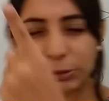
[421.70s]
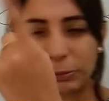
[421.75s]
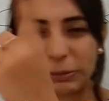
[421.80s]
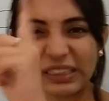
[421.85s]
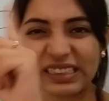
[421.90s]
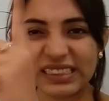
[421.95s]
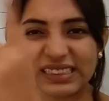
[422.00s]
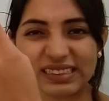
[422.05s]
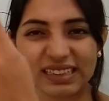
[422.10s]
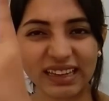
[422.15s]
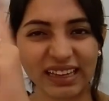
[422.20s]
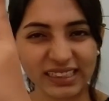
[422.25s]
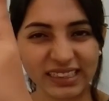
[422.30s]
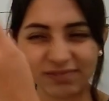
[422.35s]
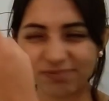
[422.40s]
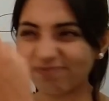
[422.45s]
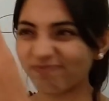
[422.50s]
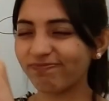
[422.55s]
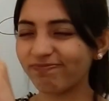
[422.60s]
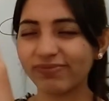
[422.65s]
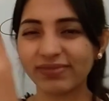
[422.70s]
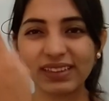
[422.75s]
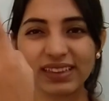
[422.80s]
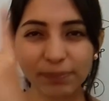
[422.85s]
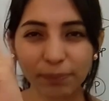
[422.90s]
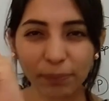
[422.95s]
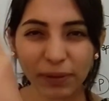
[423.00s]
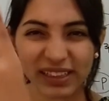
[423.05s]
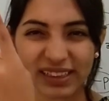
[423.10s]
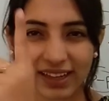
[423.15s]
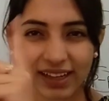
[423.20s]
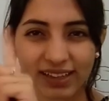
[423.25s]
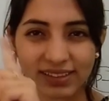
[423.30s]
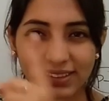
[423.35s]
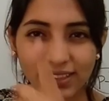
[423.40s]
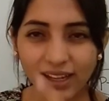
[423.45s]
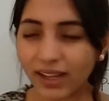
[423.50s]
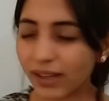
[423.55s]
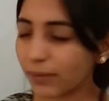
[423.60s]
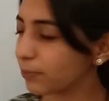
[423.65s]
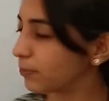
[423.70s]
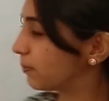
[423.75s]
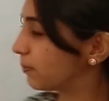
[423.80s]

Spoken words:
P is like patla sa